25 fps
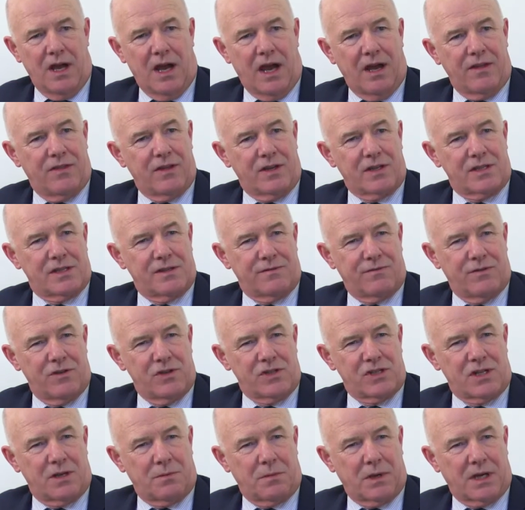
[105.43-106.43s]
I think it's the
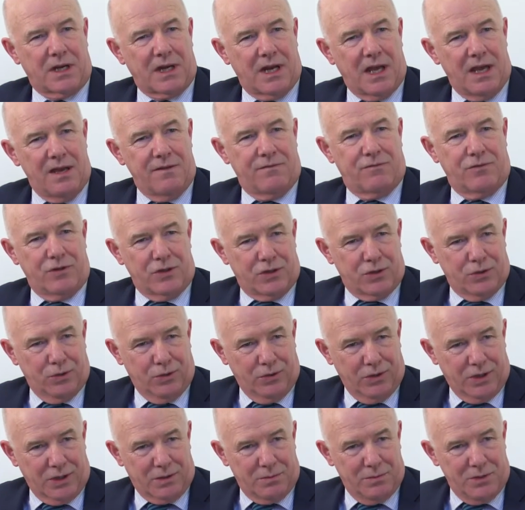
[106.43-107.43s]
first time I can ever
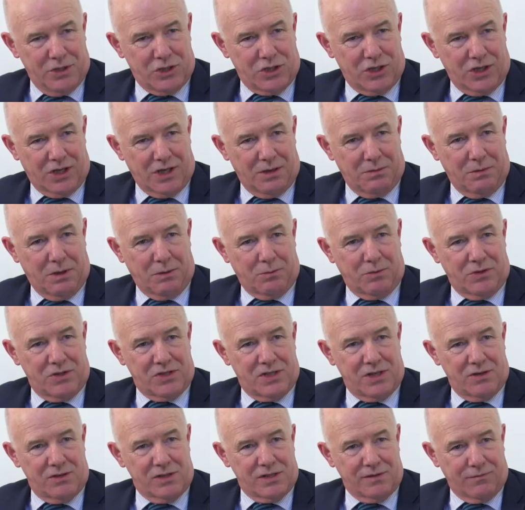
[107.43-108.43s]
recall the Commission coming up with a
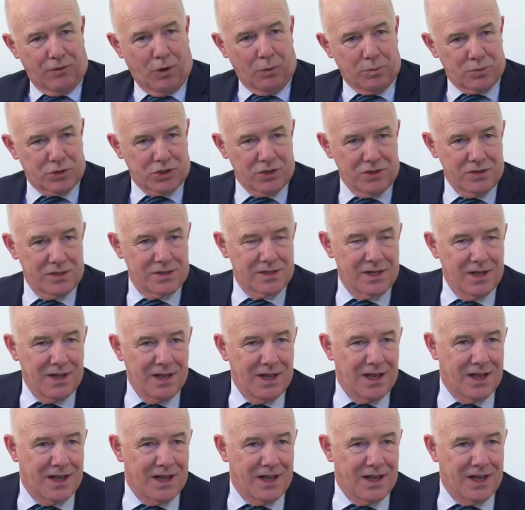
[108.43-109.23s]
series of options